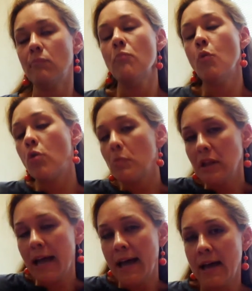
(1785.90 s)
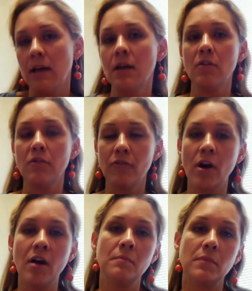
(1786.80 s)
more play
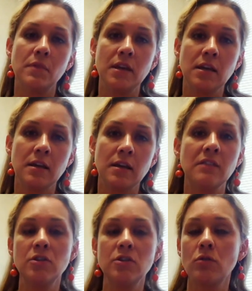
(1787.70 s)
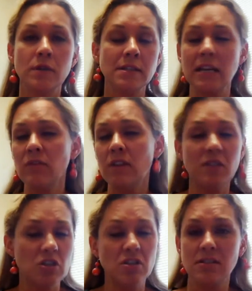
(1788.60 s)
from the individual ones, even
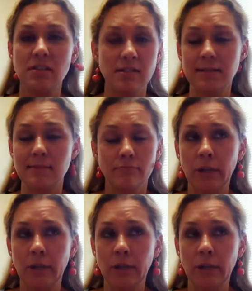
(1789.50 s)
if it's just this,